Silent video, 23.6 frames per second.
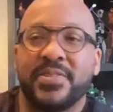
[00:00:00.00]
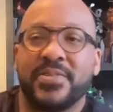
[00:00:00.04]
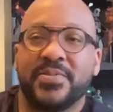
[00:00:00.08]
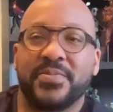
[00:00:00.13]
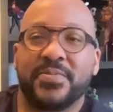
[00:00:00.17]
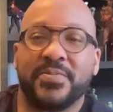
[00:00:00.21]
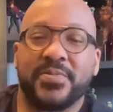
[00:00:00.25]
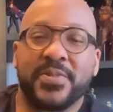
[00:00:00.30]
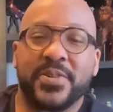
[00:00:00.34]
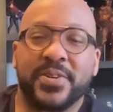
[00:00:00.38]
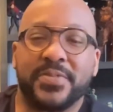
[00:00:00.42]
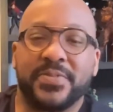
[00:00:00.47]

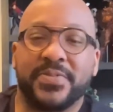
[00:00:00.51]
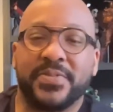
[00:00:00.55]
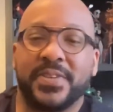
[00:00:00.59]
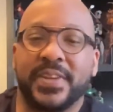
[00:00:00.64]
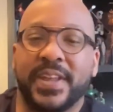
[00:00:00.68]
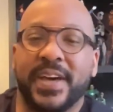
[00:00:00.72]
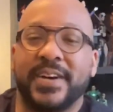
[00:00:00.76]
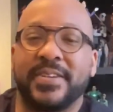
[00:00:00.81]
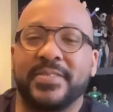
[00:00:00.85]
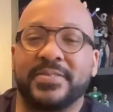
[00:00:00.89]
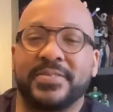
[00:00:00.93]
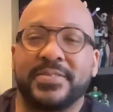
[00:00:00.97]
roughing
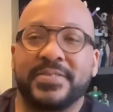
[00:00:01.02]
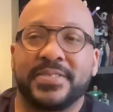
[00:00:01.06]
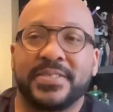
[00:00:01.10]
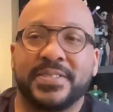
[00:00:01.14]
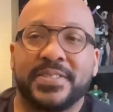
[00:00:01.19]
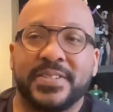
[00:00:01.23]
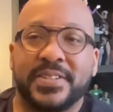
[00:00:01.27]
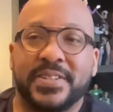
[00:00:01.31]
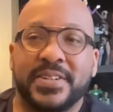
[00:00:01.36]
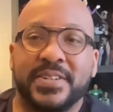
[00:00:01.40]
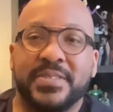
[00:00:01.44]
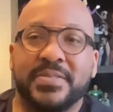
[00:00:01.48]
out
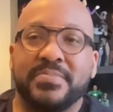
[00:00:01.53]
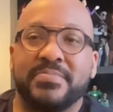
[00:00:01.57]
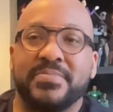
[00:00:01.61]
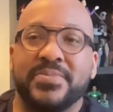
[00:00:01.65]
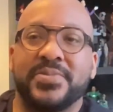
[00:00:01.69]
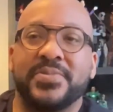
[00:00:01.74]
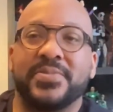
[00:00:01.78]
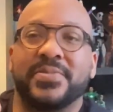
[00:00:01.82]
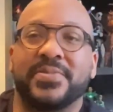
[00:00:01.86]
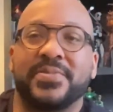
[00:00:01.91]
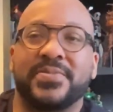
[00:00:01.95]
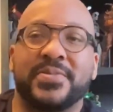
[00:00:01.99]
a
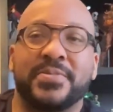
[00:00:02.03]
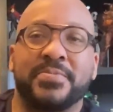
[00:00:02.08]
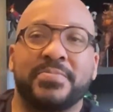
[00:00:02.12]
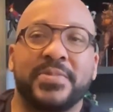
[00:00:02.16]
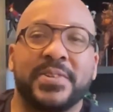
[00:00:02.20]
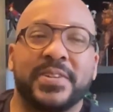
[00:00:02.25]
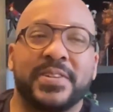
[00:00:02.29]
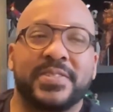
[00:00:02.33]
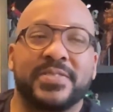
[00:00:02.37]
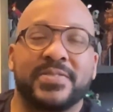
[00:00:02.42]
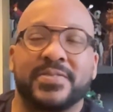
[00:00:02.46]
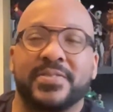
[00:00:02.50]
beautiful
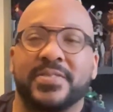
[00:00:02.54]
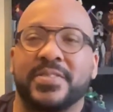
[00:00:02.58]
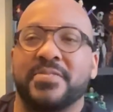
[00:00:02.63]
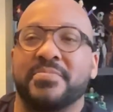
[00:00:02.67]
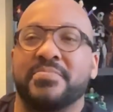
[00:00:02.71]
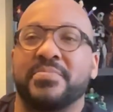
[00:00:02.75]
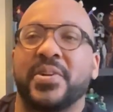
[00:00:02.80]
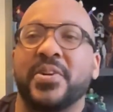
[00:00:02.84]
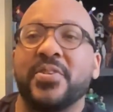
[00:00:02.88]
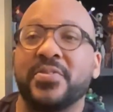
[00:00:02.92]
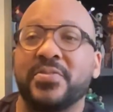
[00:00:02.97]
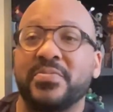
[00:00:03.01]
picture. They're
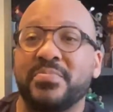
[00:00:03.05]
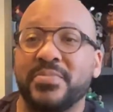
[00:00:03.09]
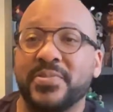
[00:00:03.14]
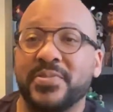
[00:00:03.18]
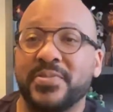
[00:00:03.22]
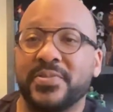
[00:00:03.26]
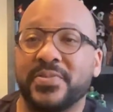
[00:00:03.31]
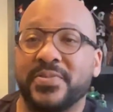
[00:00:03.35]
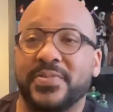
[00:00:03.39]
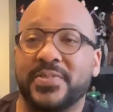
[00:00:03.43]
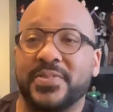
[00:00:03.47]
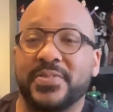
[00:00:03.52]
both
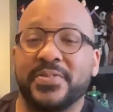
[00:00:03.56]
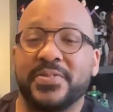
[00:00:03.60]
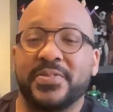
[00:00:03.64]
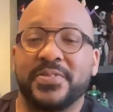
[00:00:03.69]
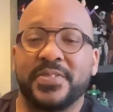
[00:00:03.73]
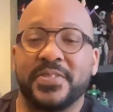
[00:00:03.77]
beautiful.